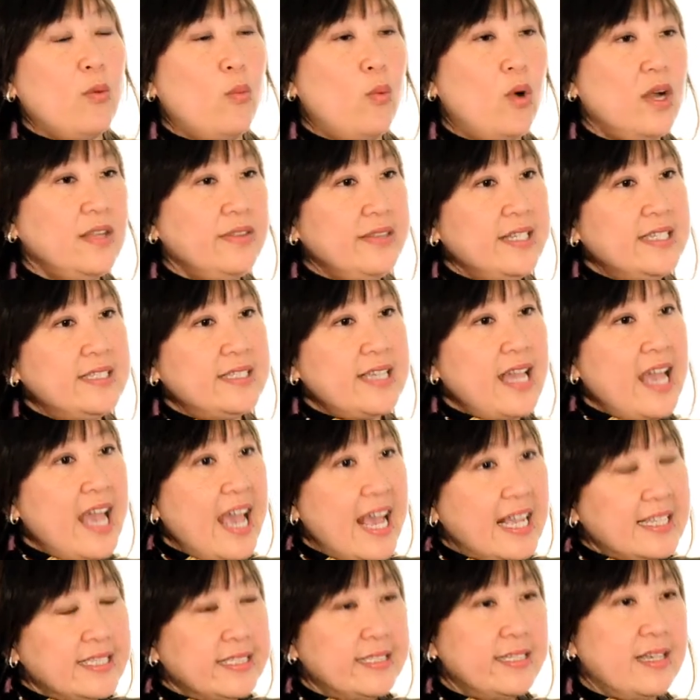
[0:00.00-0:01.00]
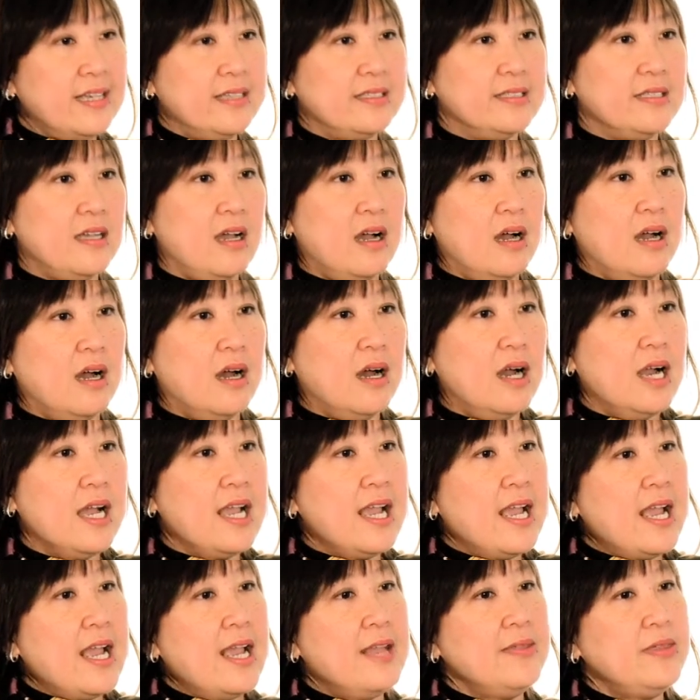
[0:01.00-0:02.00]
what these assets are,
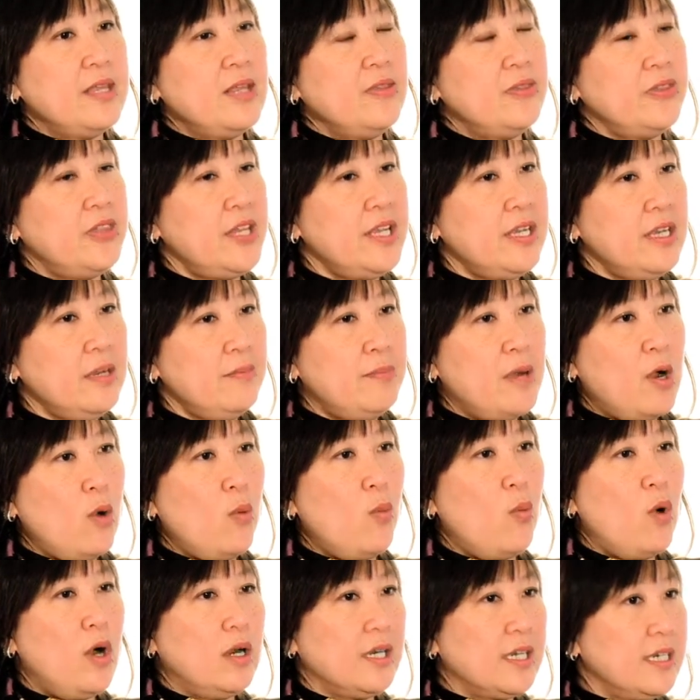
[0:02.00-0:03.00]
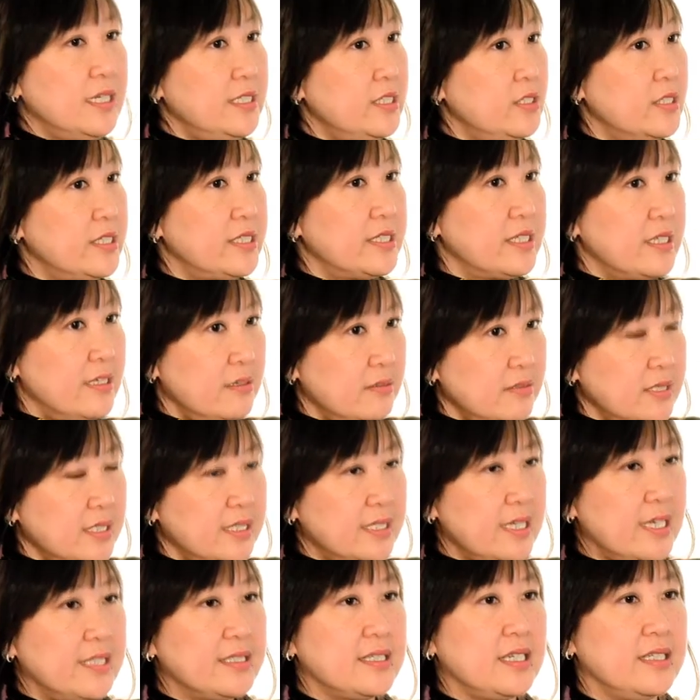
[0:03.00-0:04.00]
and then think about what kind of skill
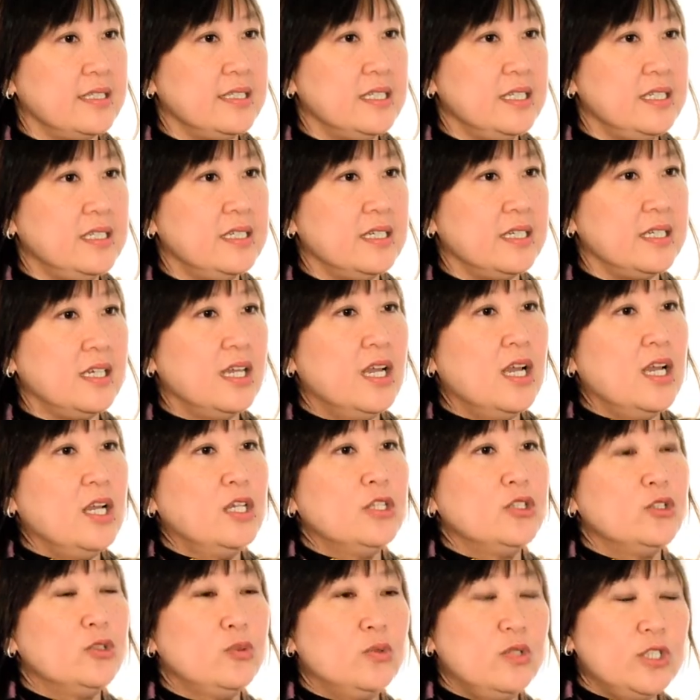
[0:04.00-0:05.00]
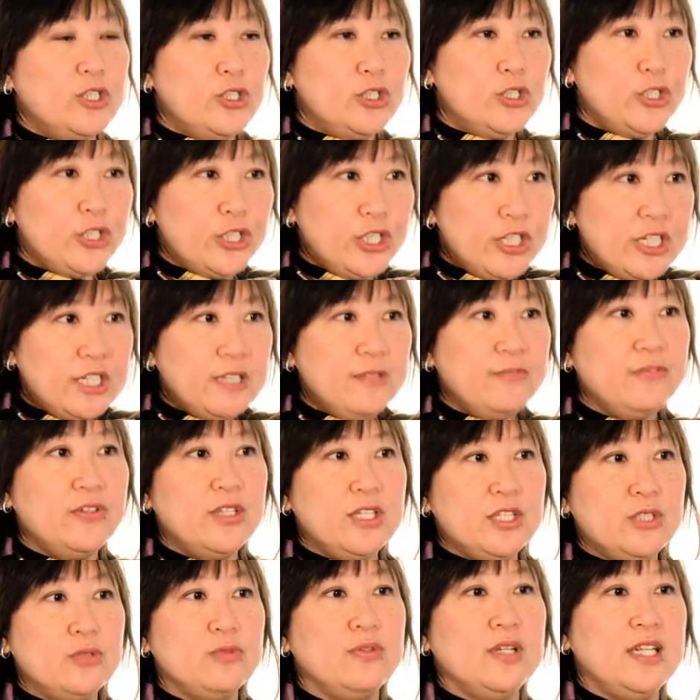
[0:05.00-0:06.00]
sets are needed to achieve
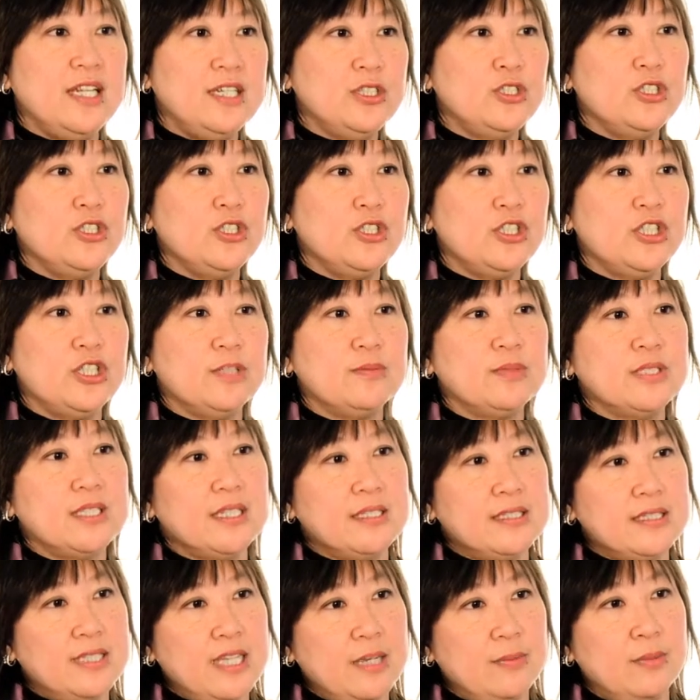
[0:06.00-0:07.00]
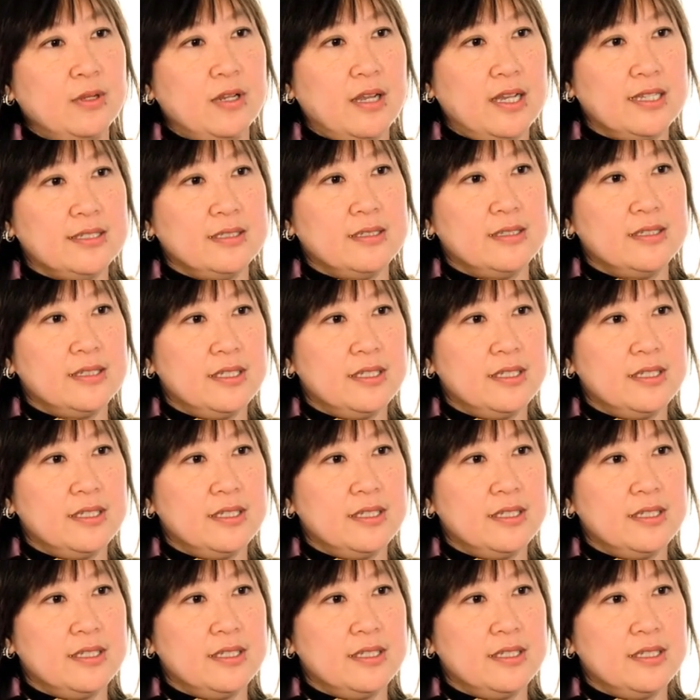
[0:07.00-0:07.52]
these relationships that stabilize the